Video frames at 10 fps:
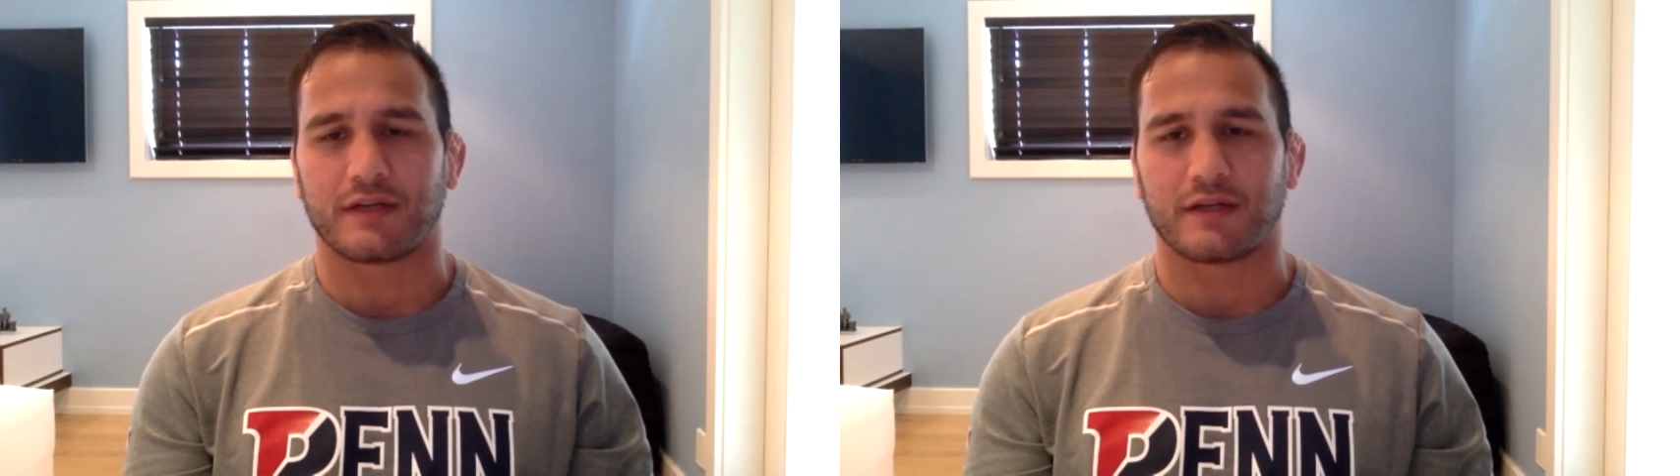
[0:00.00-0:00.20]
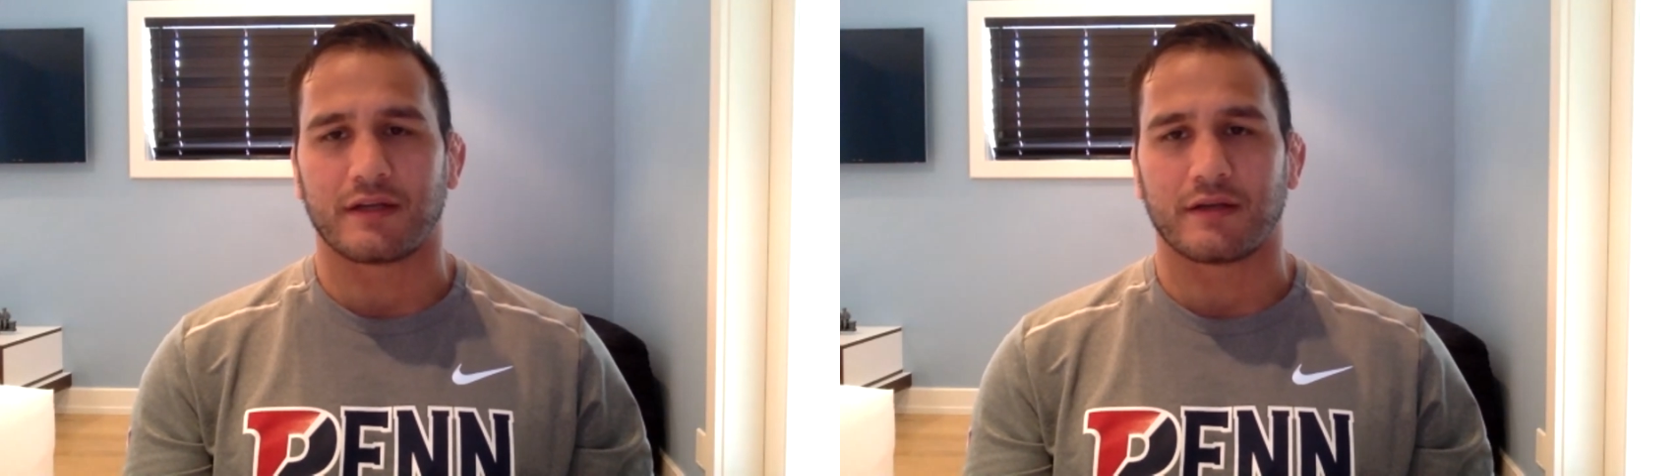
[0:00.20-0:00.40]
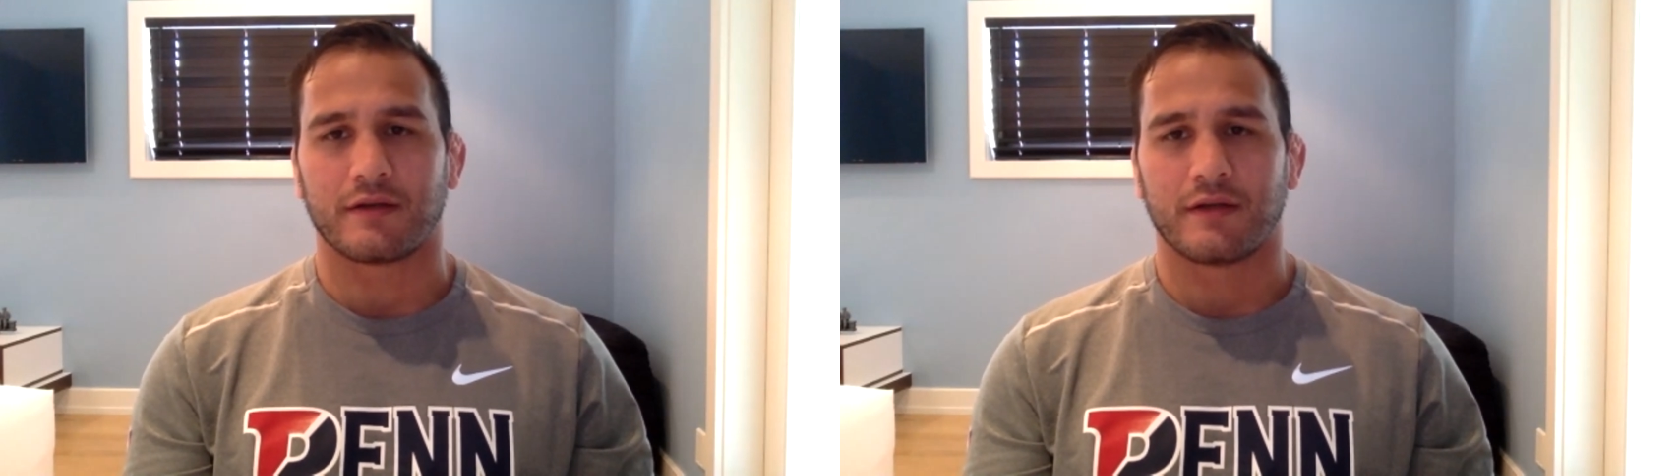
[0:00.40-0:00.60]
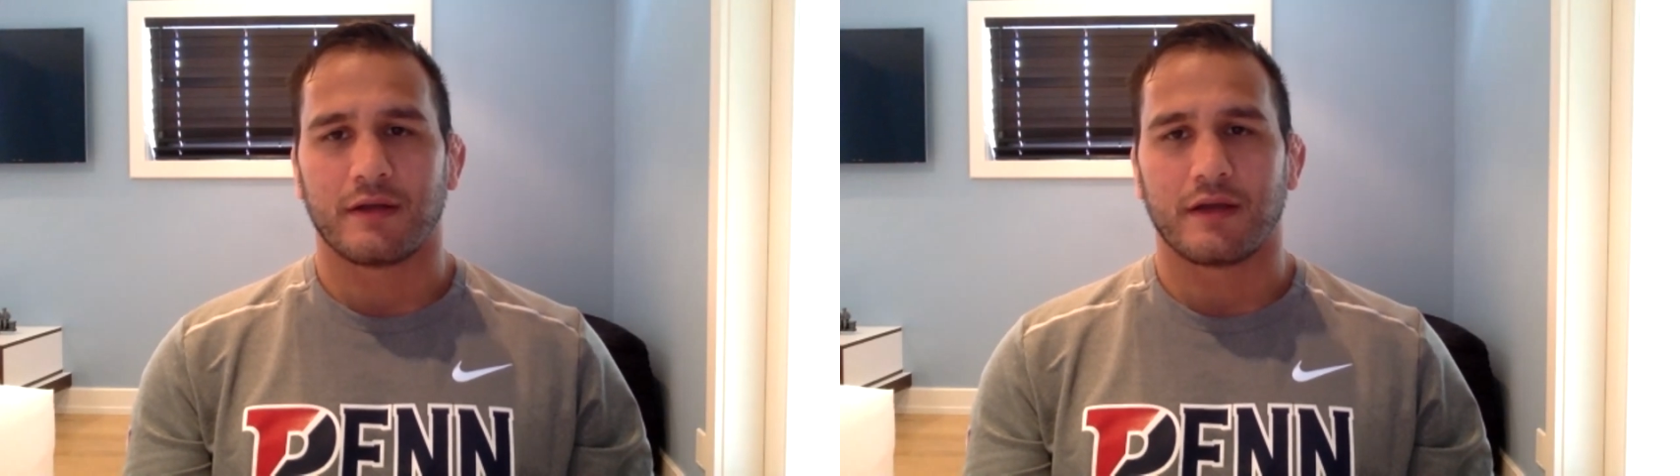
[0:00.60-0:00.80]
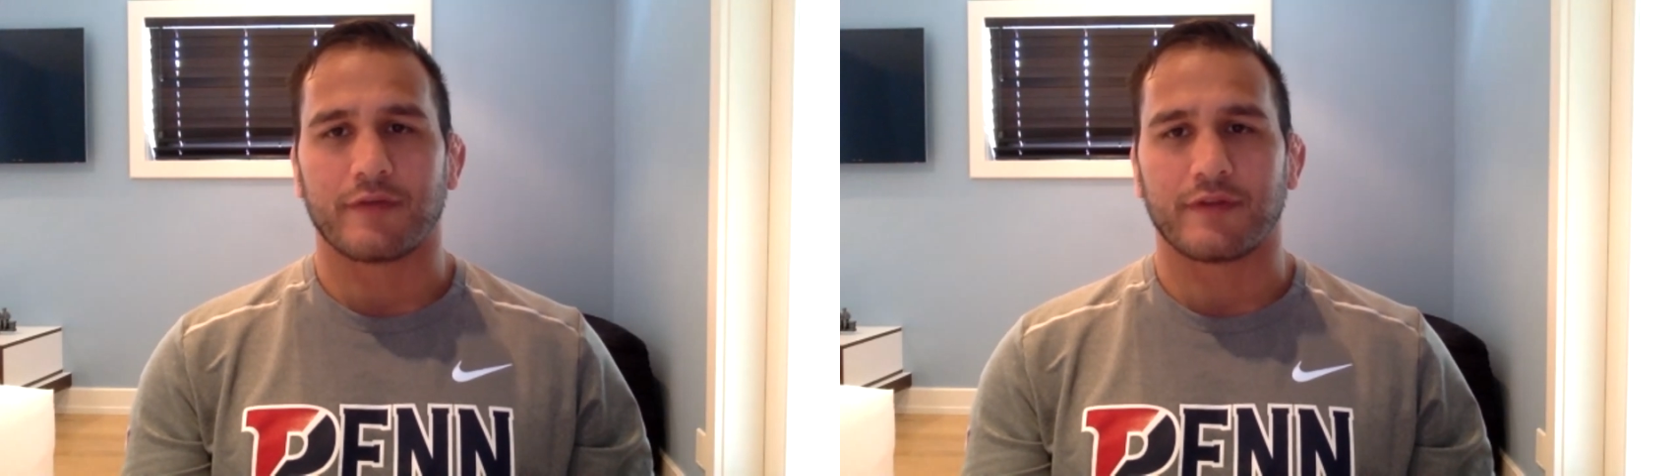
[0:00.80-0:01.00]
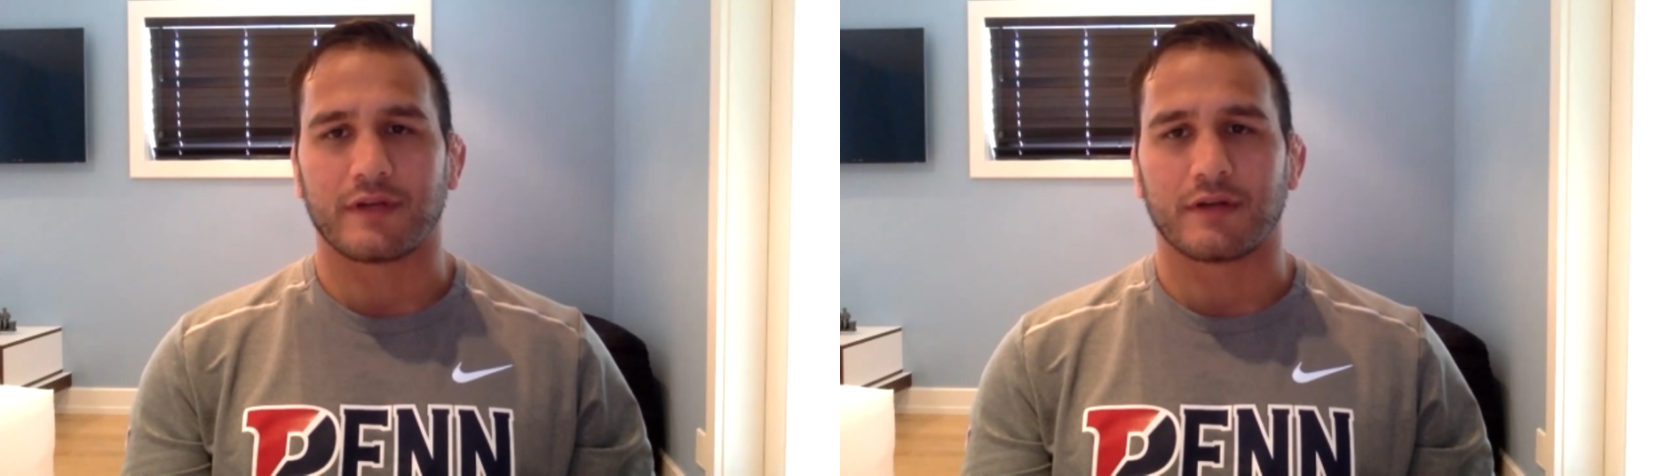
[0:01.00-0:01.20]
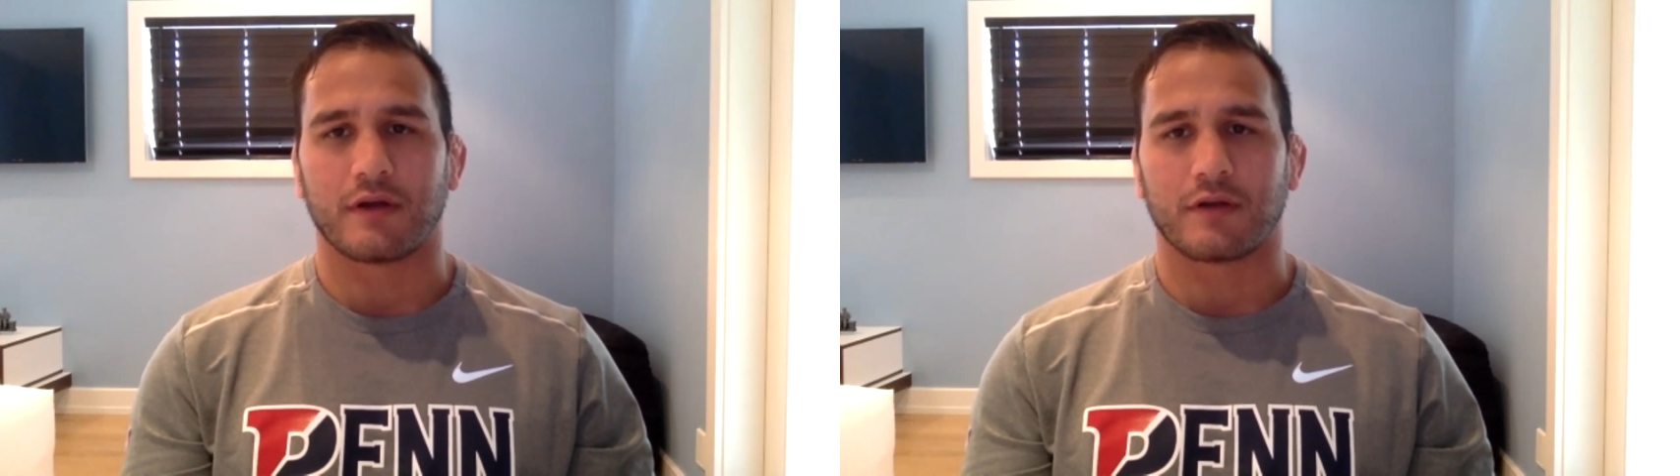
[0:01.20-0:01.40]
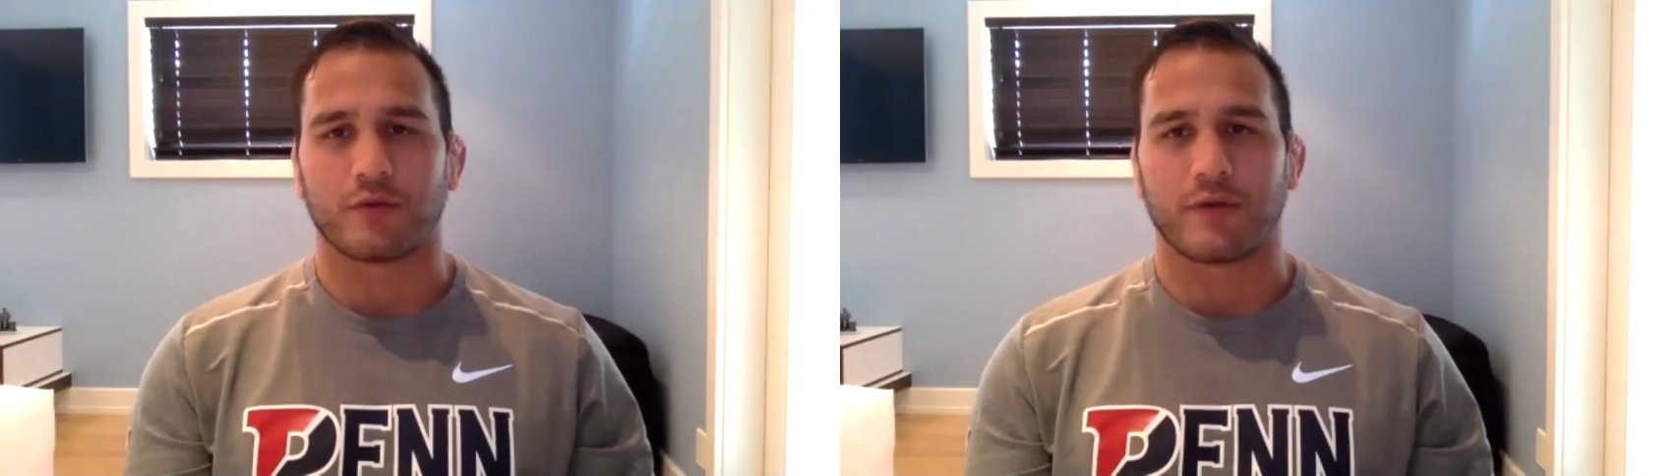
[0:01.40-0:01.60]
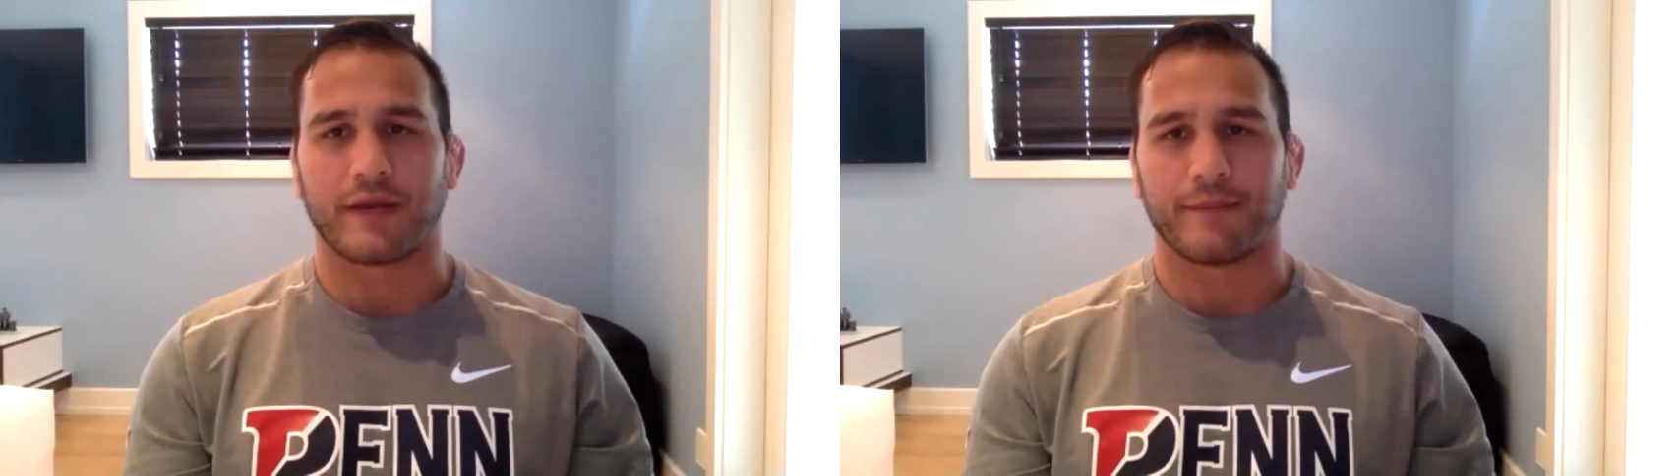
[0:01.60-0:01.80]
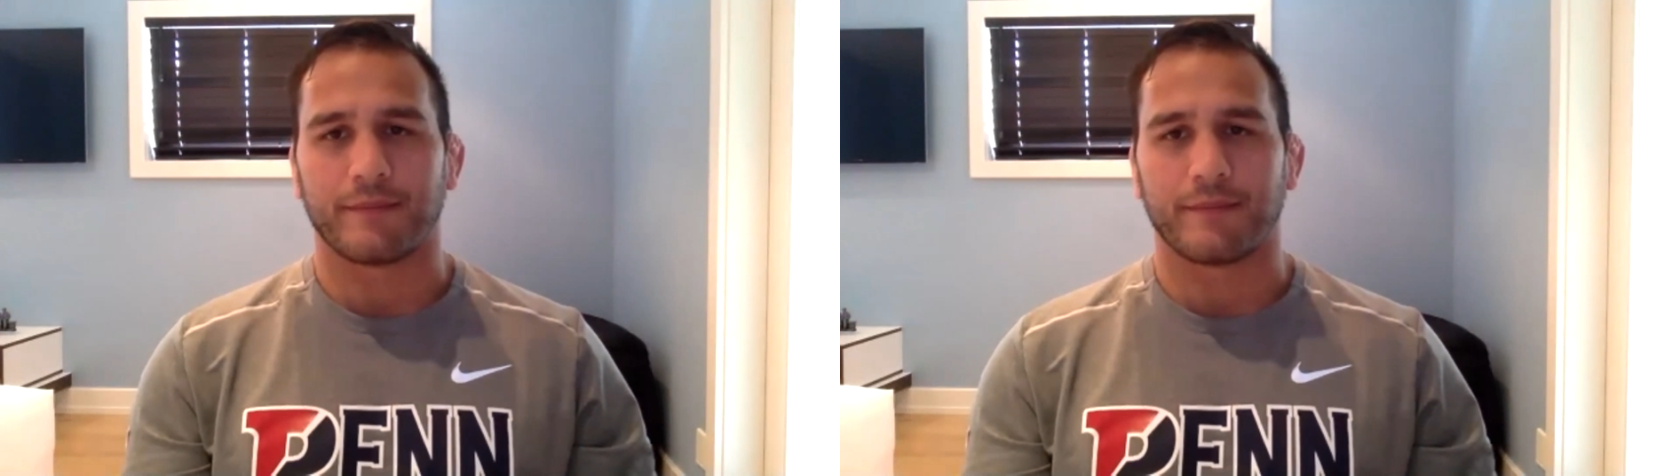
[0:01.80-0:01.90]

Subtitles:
and everything along the way.